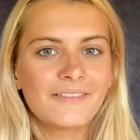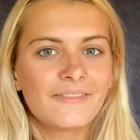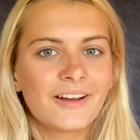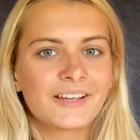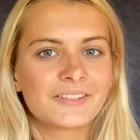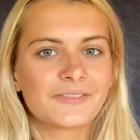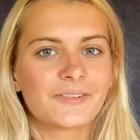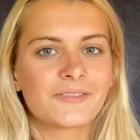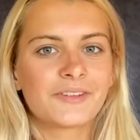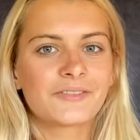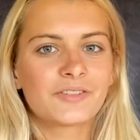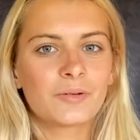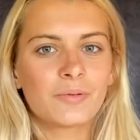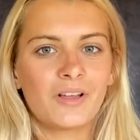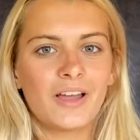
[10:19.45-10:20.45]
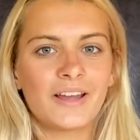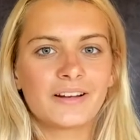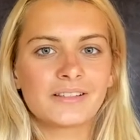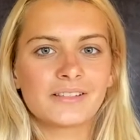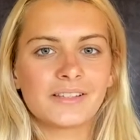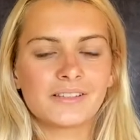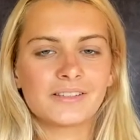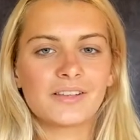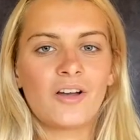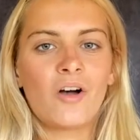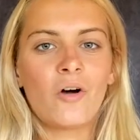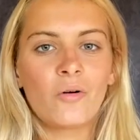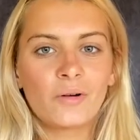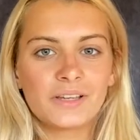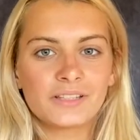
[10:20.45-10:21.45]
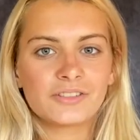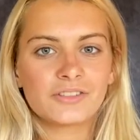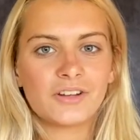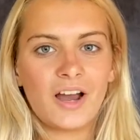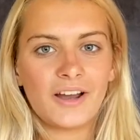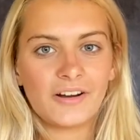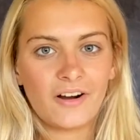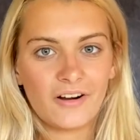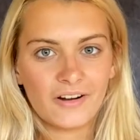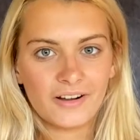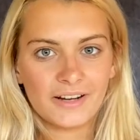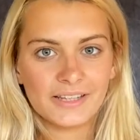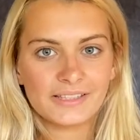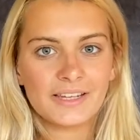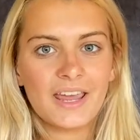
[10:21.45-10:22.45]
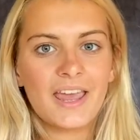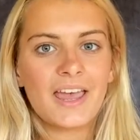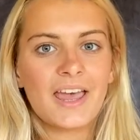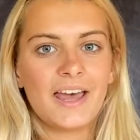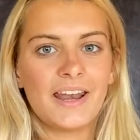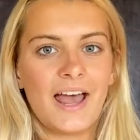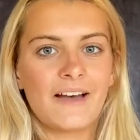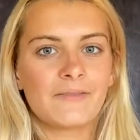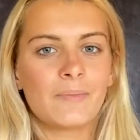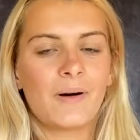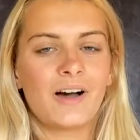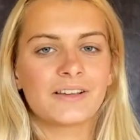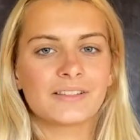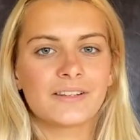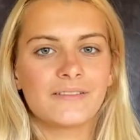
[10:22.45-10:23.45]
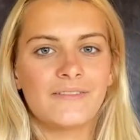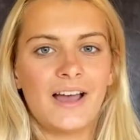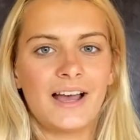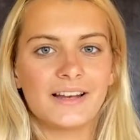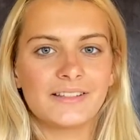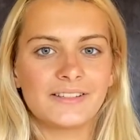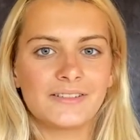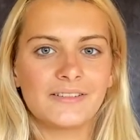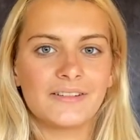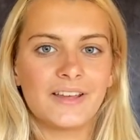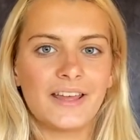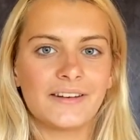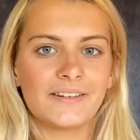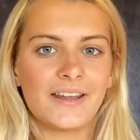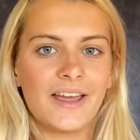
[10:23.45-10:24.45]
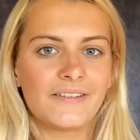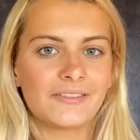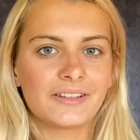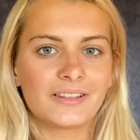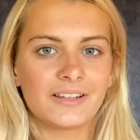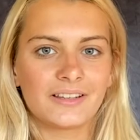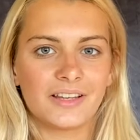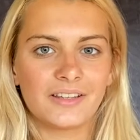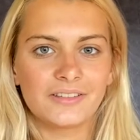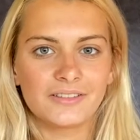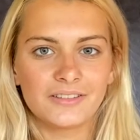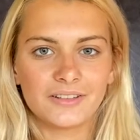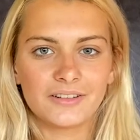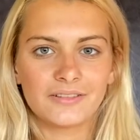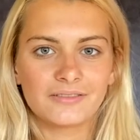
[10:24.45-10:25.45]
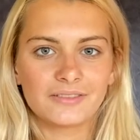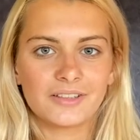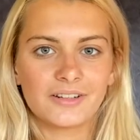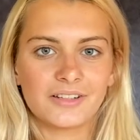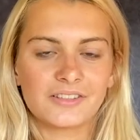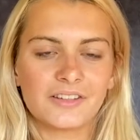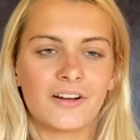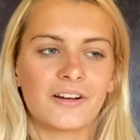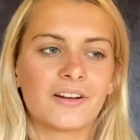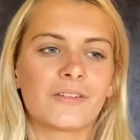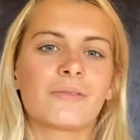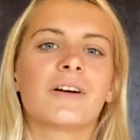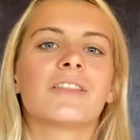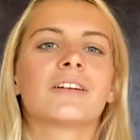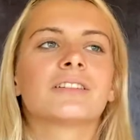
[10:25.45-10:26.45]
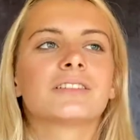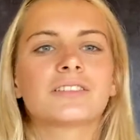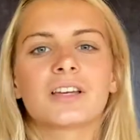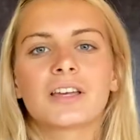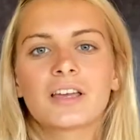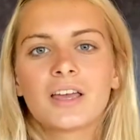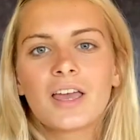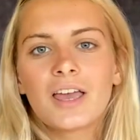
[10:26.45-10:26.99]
advice for future players is always try your hardest and have a positive attitude in everything that you do during soccer, whether it's like